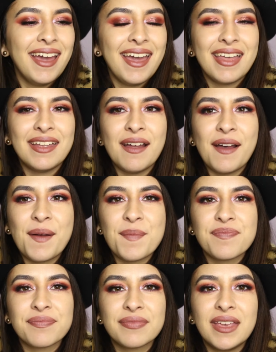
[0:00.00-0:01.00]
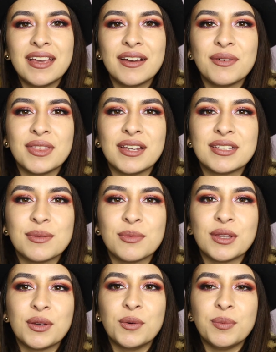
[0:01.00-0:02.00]
and hang out with like some
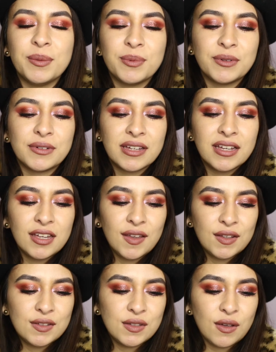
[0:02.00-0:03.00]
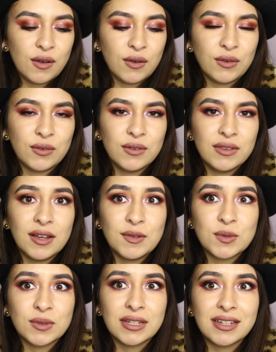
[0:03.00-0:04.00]
really cool people. So that
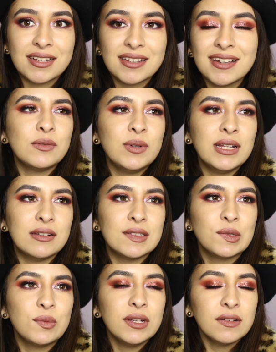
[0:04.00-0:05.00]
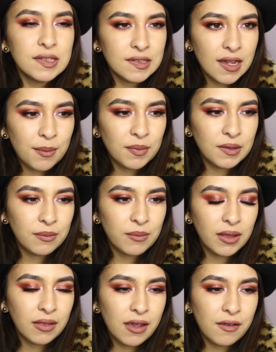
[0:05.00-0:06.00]
was really good. What else has happened
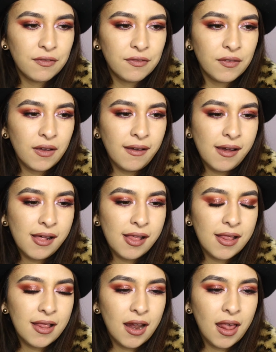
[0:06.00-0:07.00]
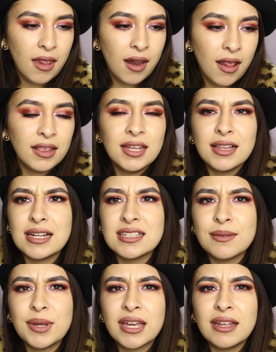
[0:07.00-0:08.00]
in my life? I think
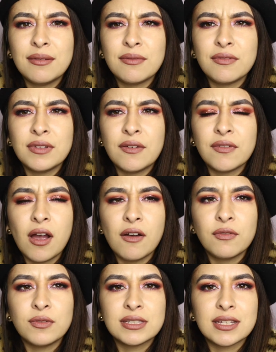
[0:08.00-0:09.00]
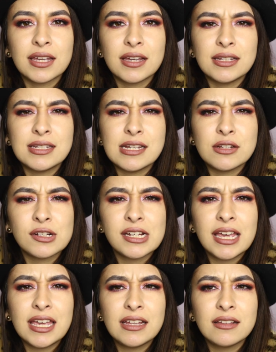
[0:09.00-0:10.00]
last time I kind of left off was like a Tinder
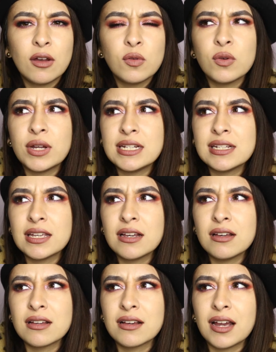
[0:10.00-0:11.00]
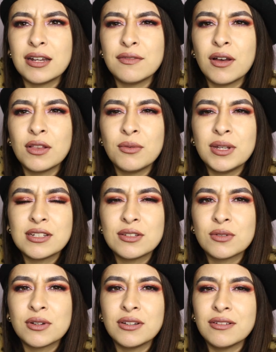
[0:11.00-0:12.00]
date. Oh no, I did like a kind of Halloween
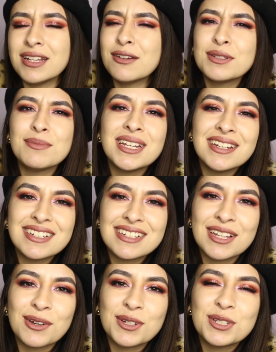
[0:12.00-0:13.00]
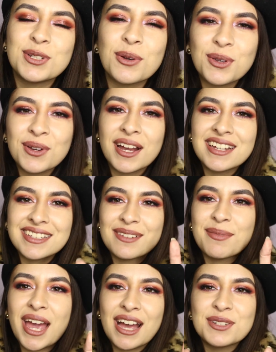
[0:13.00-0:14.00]
tutorial, and I was meaning to show you guys
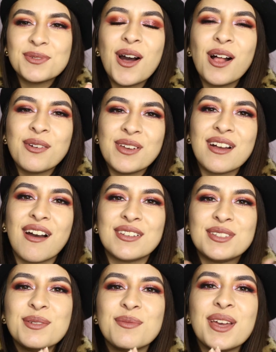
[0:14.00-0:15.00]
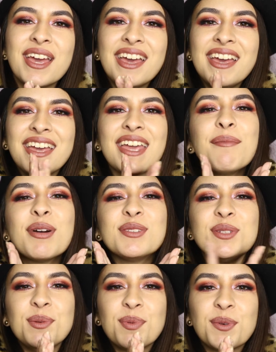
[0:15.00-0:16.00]
like my actual Halloween costume. It came
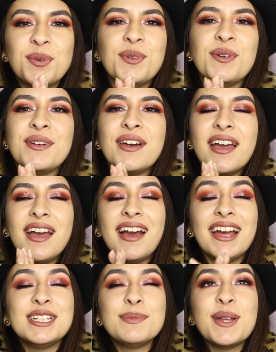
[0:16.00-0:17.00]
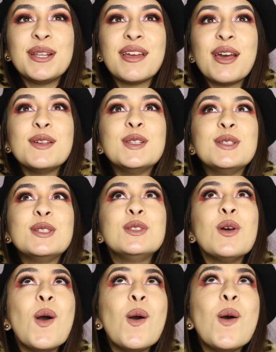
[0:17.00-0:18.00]
out super cool. I spent
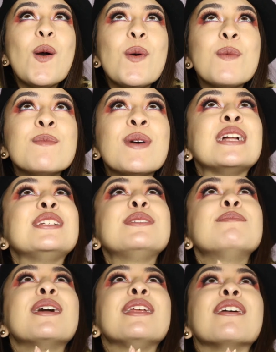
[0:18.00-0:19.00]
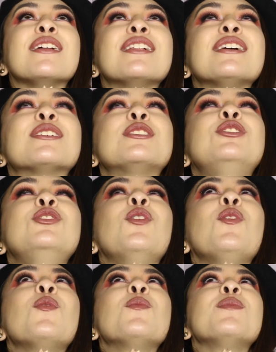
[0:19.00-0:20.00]
so much money on it, like
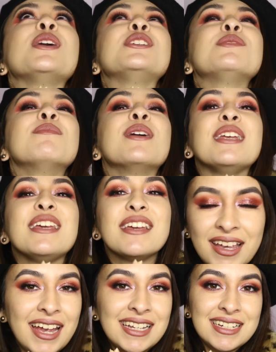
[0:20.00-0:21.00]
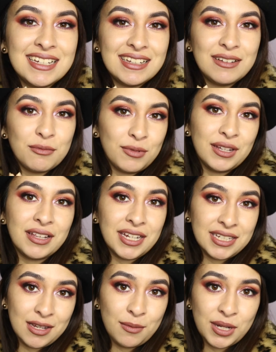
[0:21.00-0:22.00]
so much money. Like I didn't
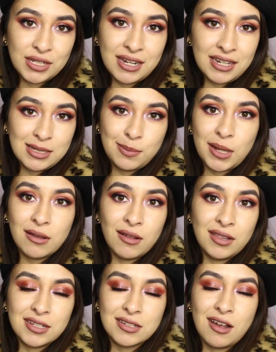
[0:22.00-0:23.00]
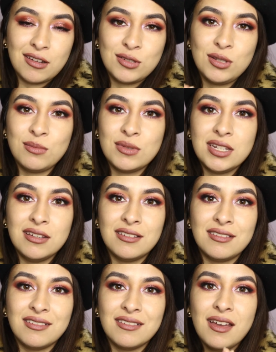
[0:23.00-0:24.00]
realize how much I spent on this costume
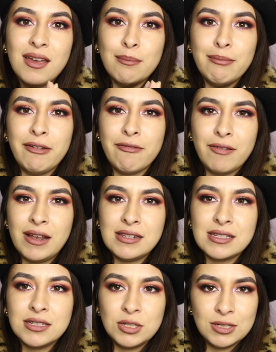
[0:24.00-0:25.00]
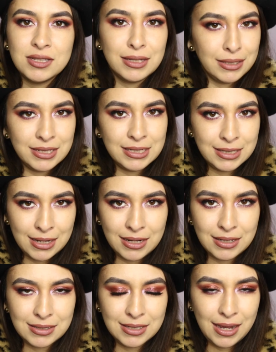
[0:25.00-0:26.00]
till my friends just like
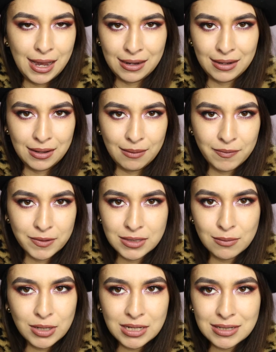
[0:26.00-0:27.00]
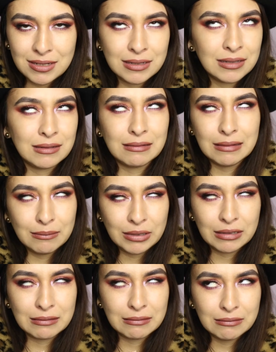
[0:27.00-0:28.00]
decided to add it up for some reason and let
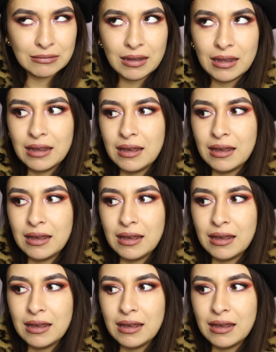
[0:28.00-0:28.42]
me know.